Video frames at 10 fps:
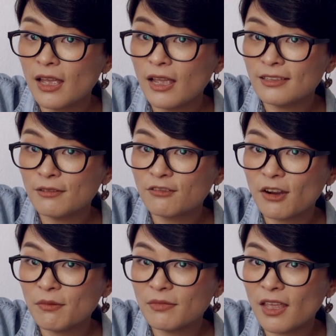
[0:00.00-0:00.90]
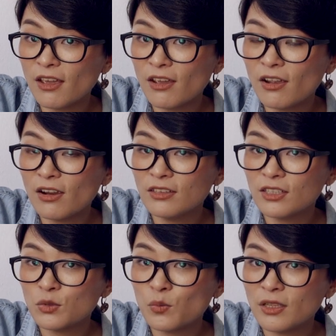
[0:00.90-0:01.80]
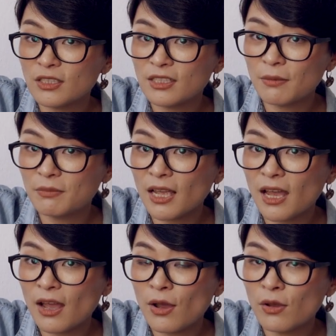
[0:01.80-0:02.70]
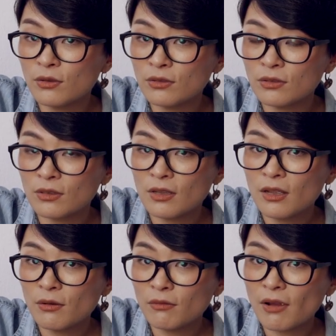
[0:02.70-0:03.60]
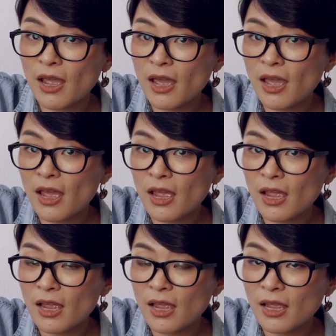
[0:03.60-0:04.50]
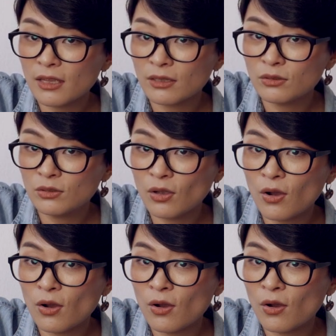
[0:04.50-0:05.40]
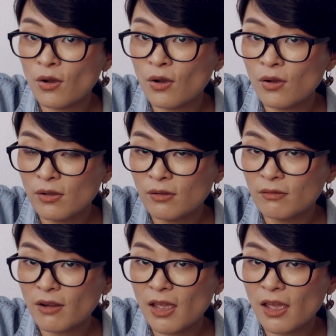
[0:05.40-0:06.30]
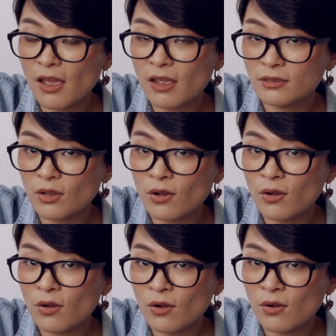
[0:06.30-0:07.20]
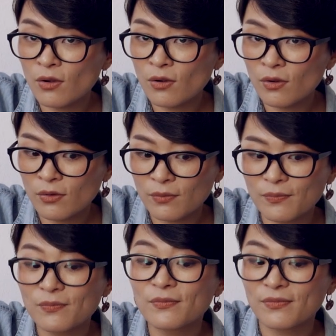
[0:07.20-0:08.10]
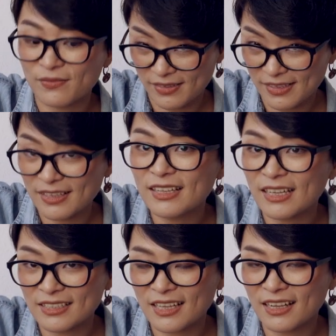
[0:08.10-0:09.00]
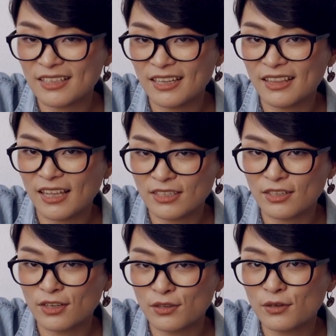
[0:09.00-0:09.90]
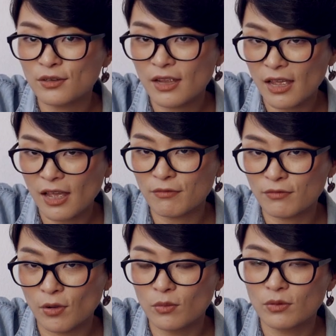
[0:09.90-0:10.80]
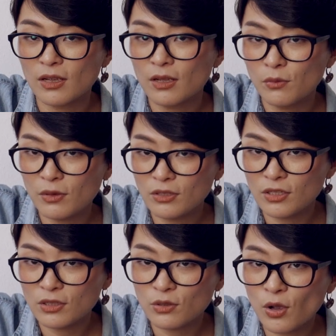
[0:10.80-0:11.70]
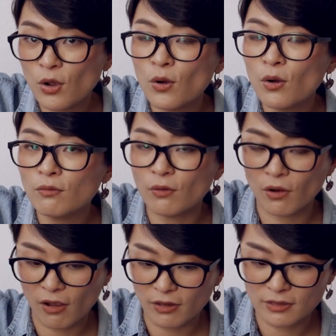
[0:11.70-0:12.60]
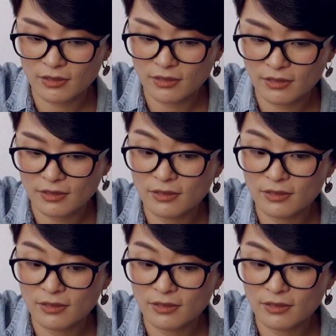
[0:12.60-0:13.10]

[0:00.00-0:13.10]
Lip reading: And then from there, just one step down. Re, do, do. Exactly, that's another F note, which is do for us.